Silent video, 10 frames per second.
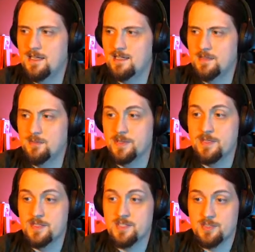
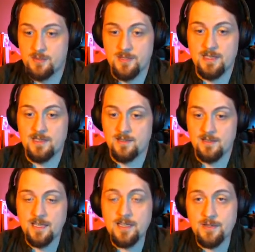read a story a
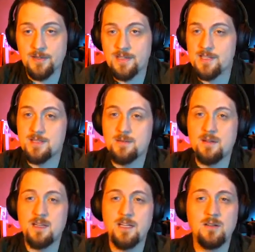little later that's a
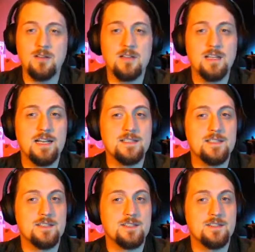little
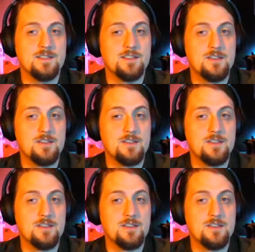less